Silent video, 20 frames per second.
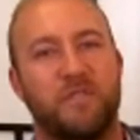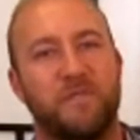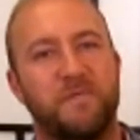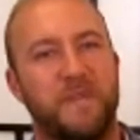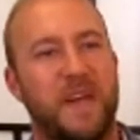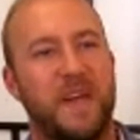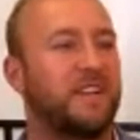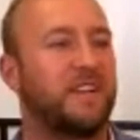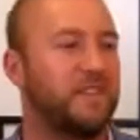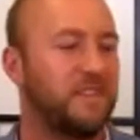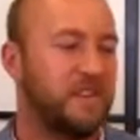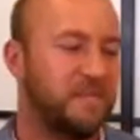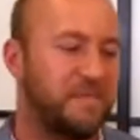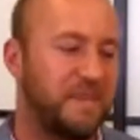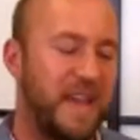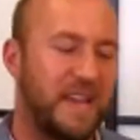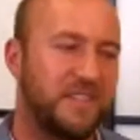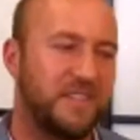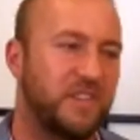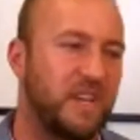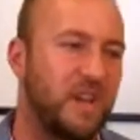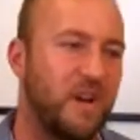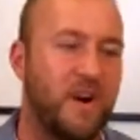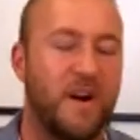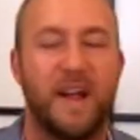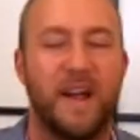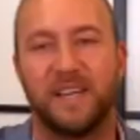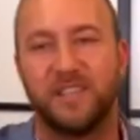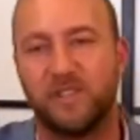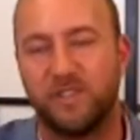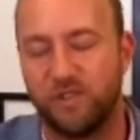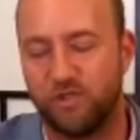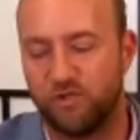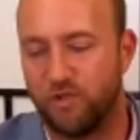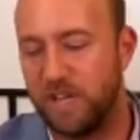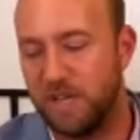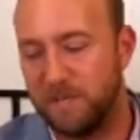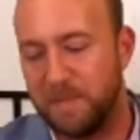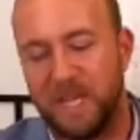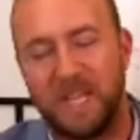effect, the advanced TRS, the
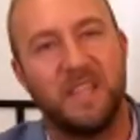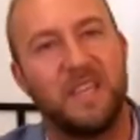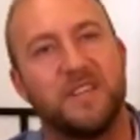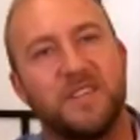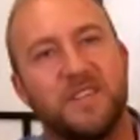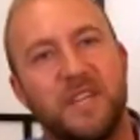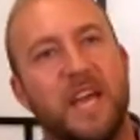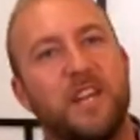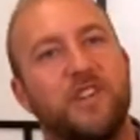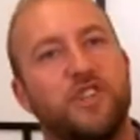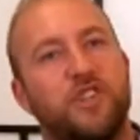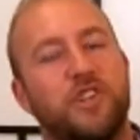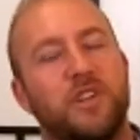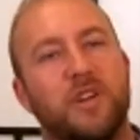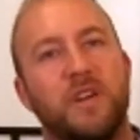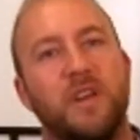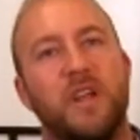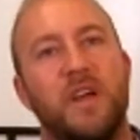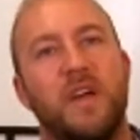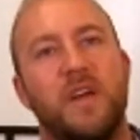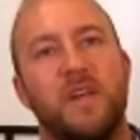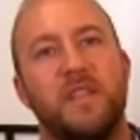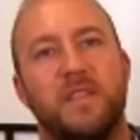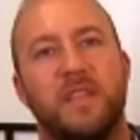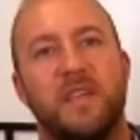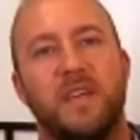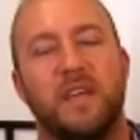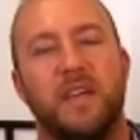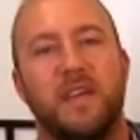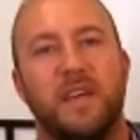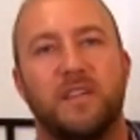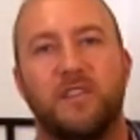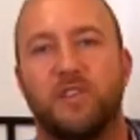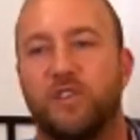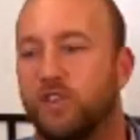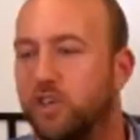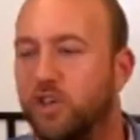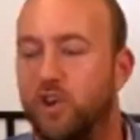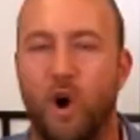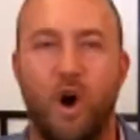dreaming, the intention, the
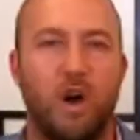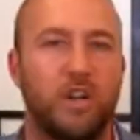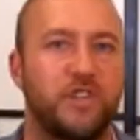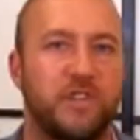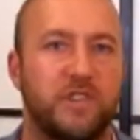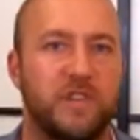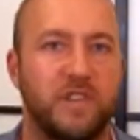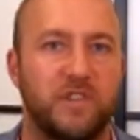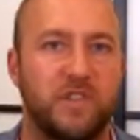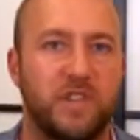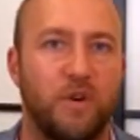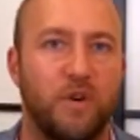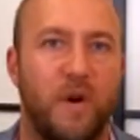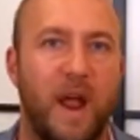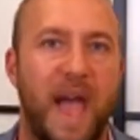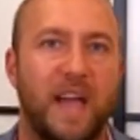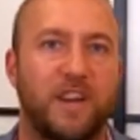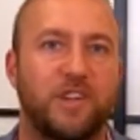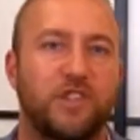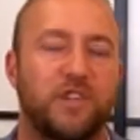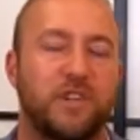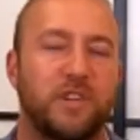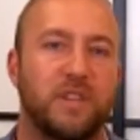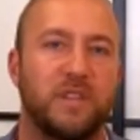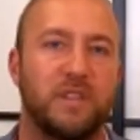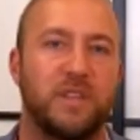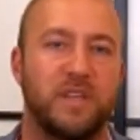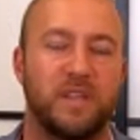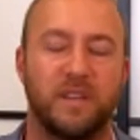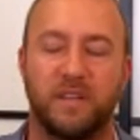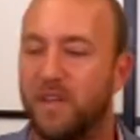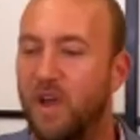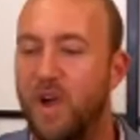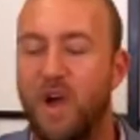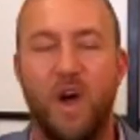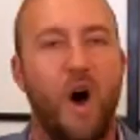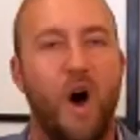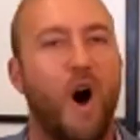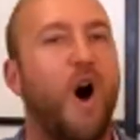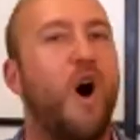consciousness interaction,
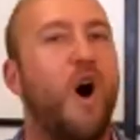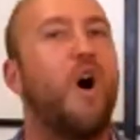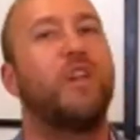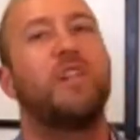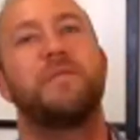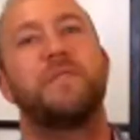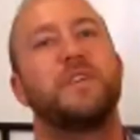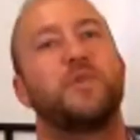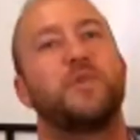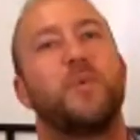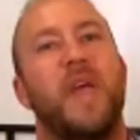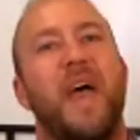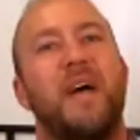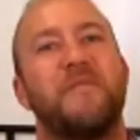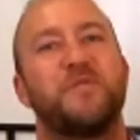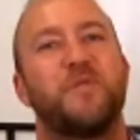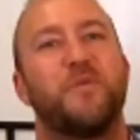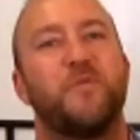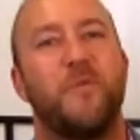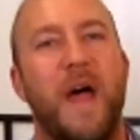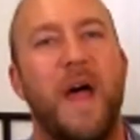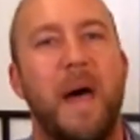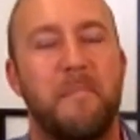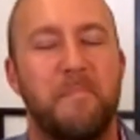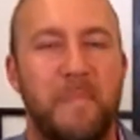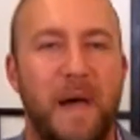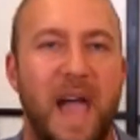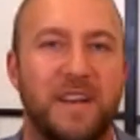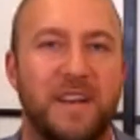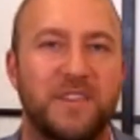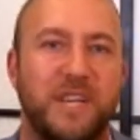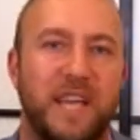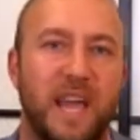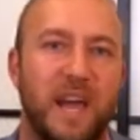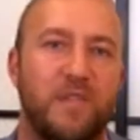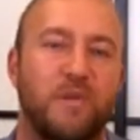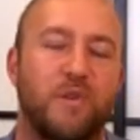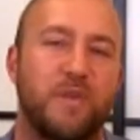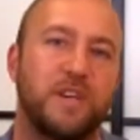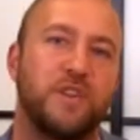all of this we have to wrap back
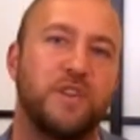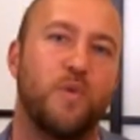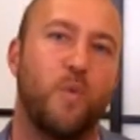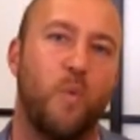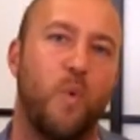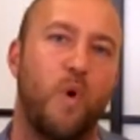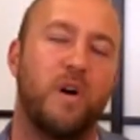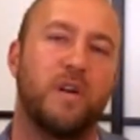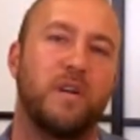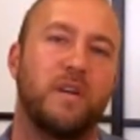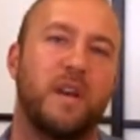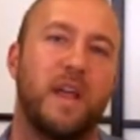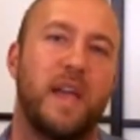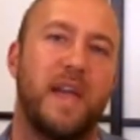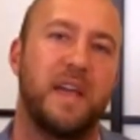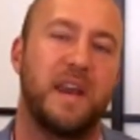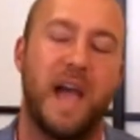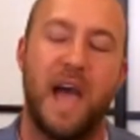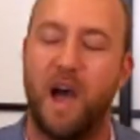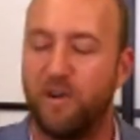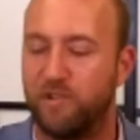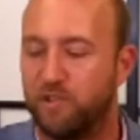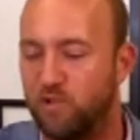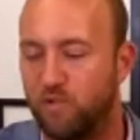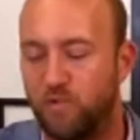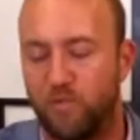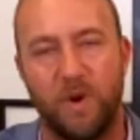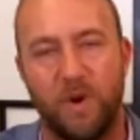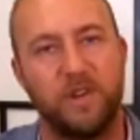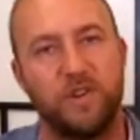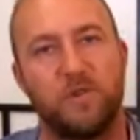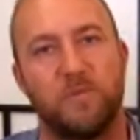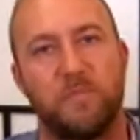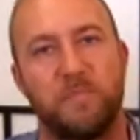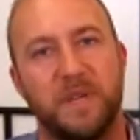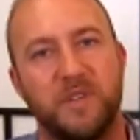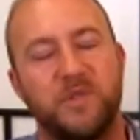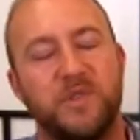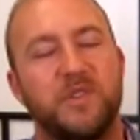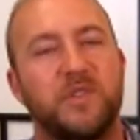together into one, and how you run your
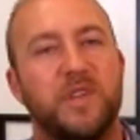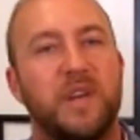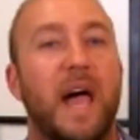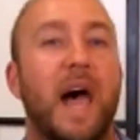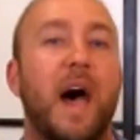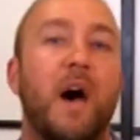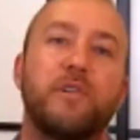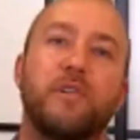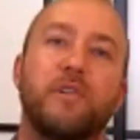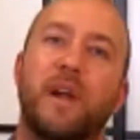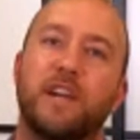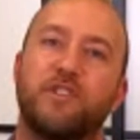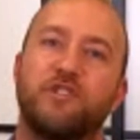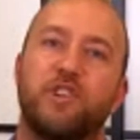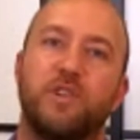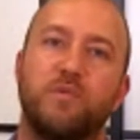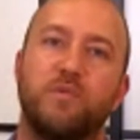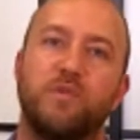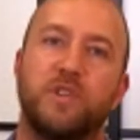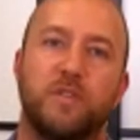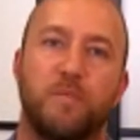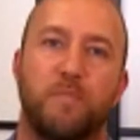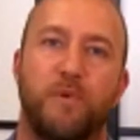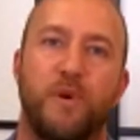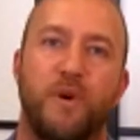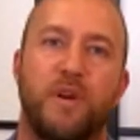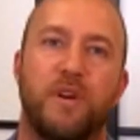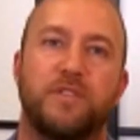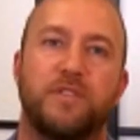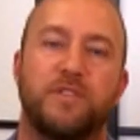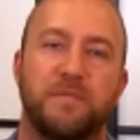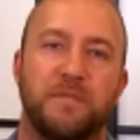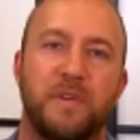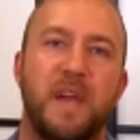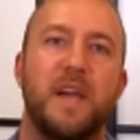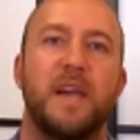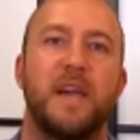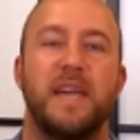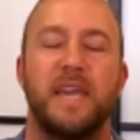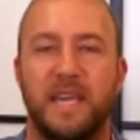business and how you're actually using the product of,
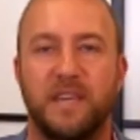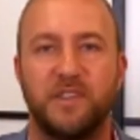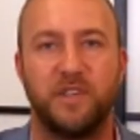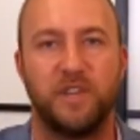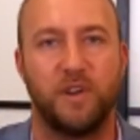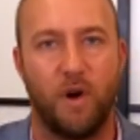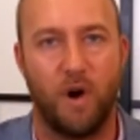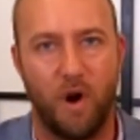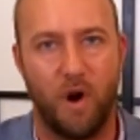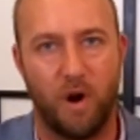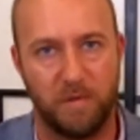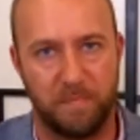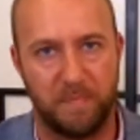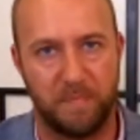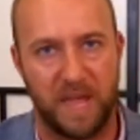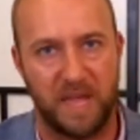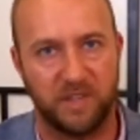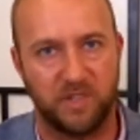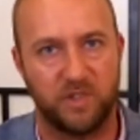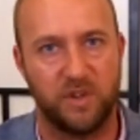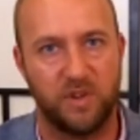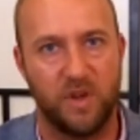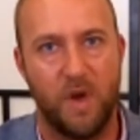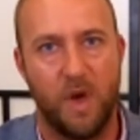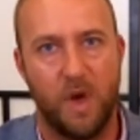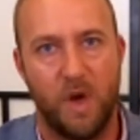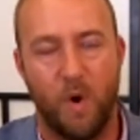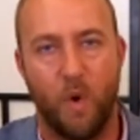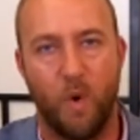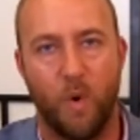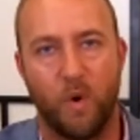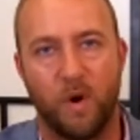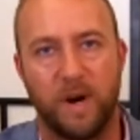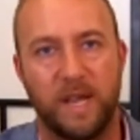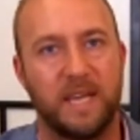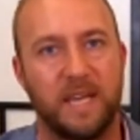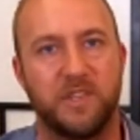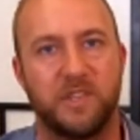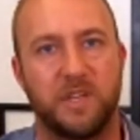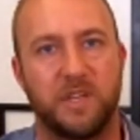is it heart-based, or
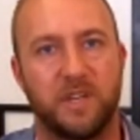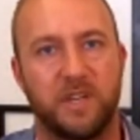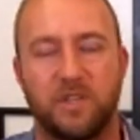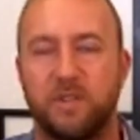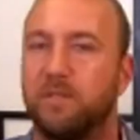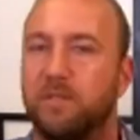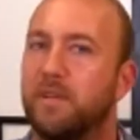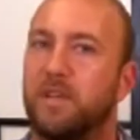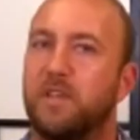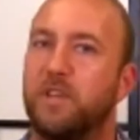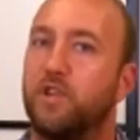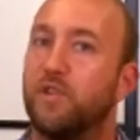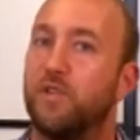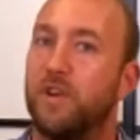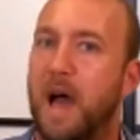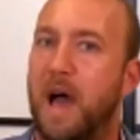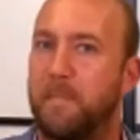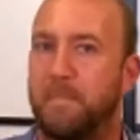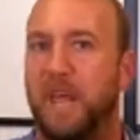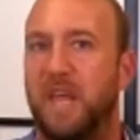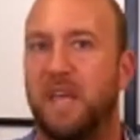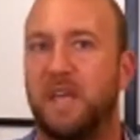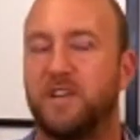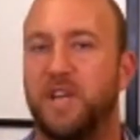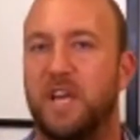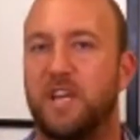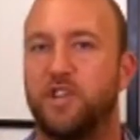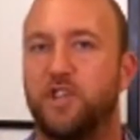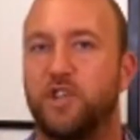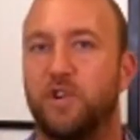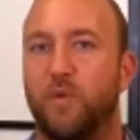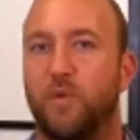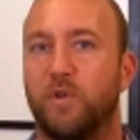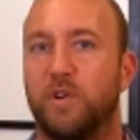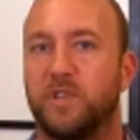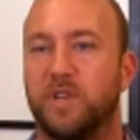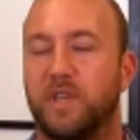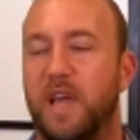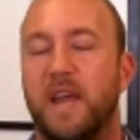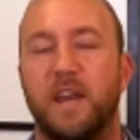is it you're not paying attention, or
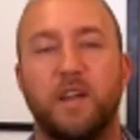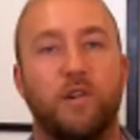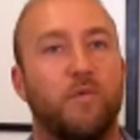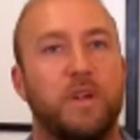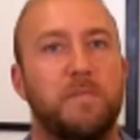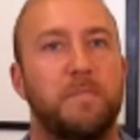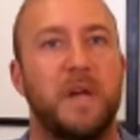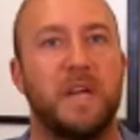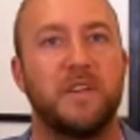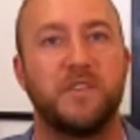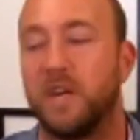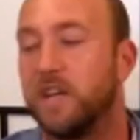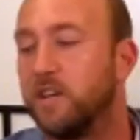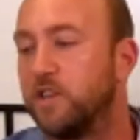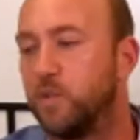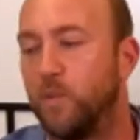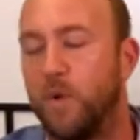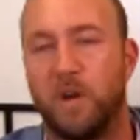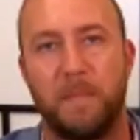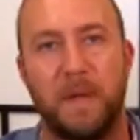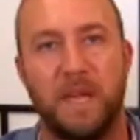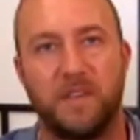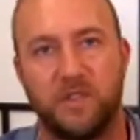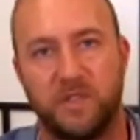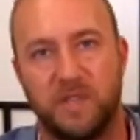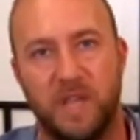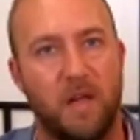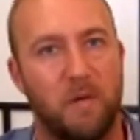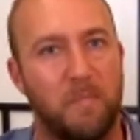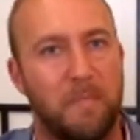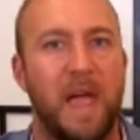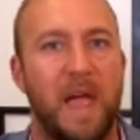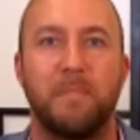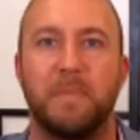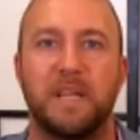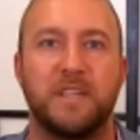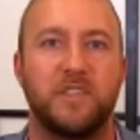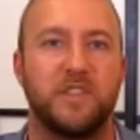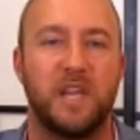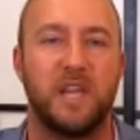is it kind of greed-based that I just want to make a sale, bam,
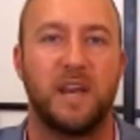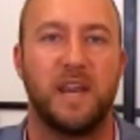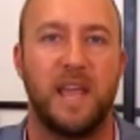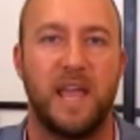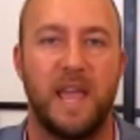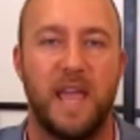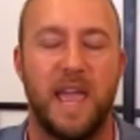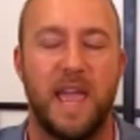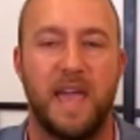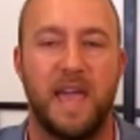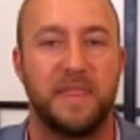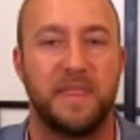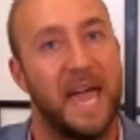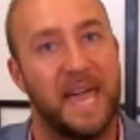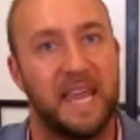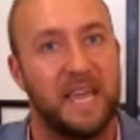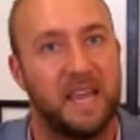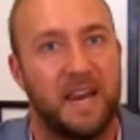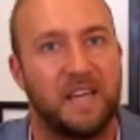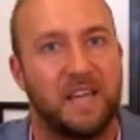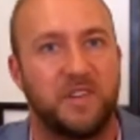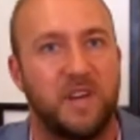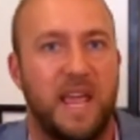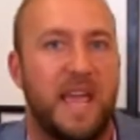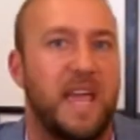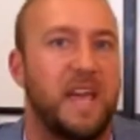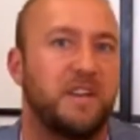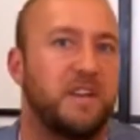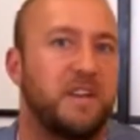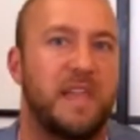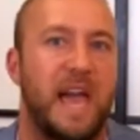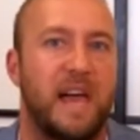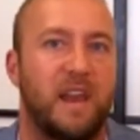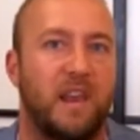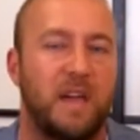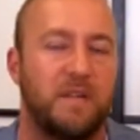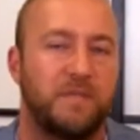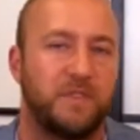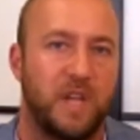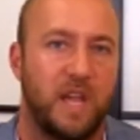that's it. And that it has an end to that
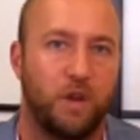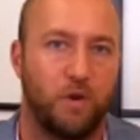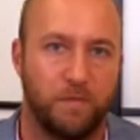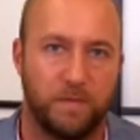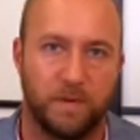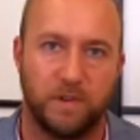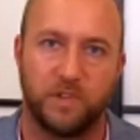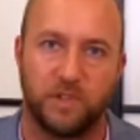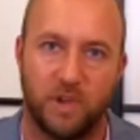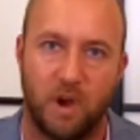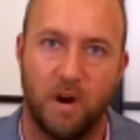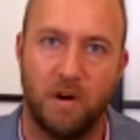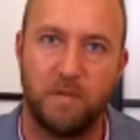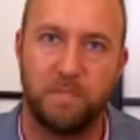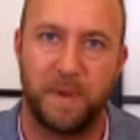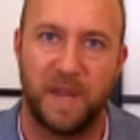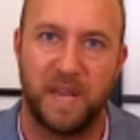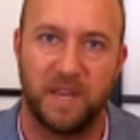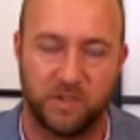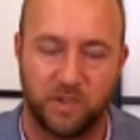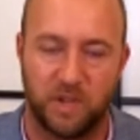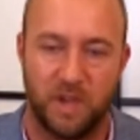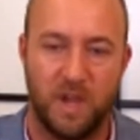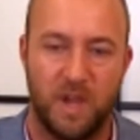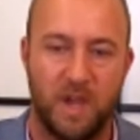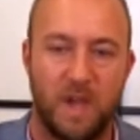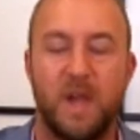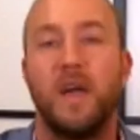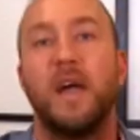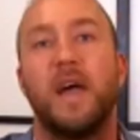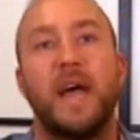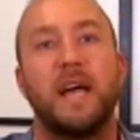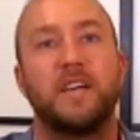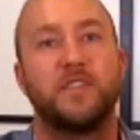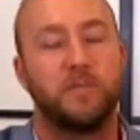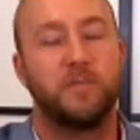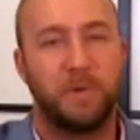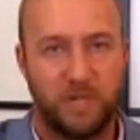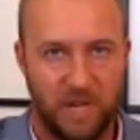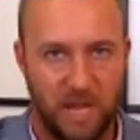life cycle, versus heart-based has
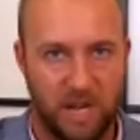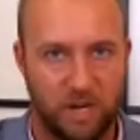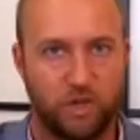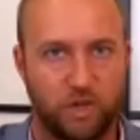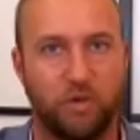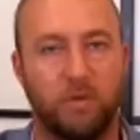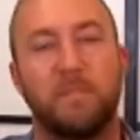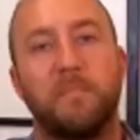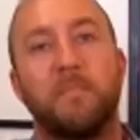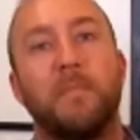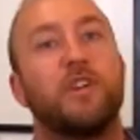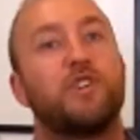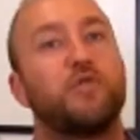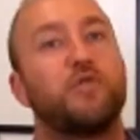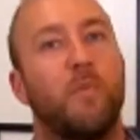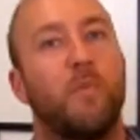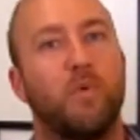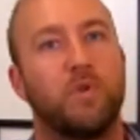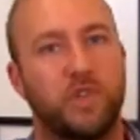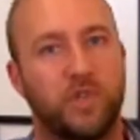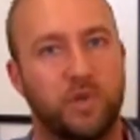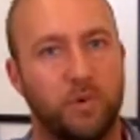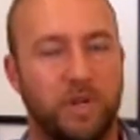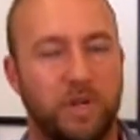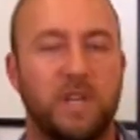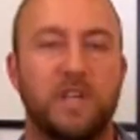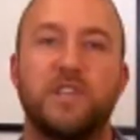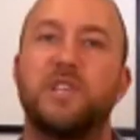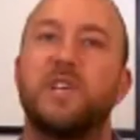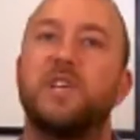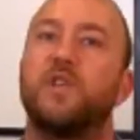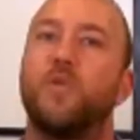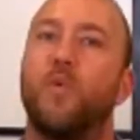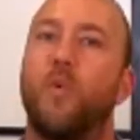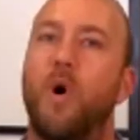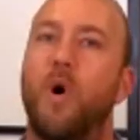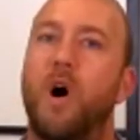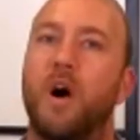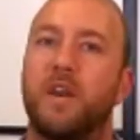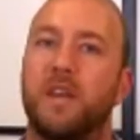the potential much more so to continue
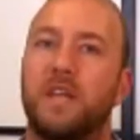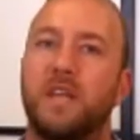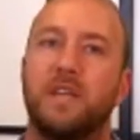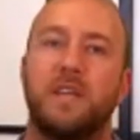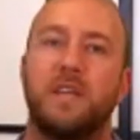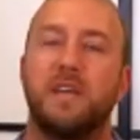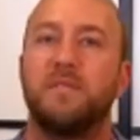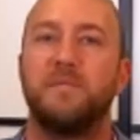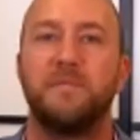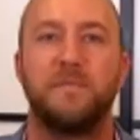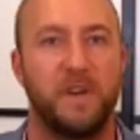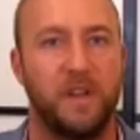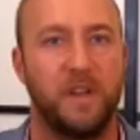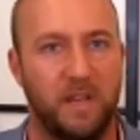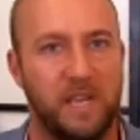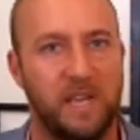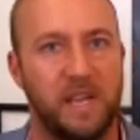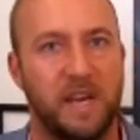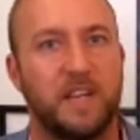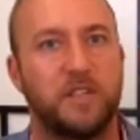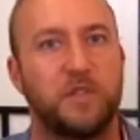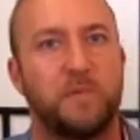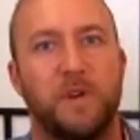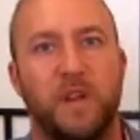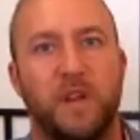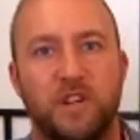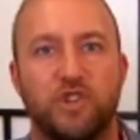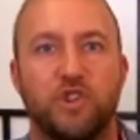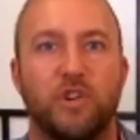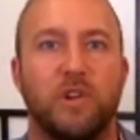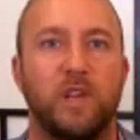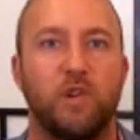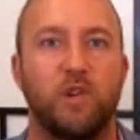on infinitely and exponentially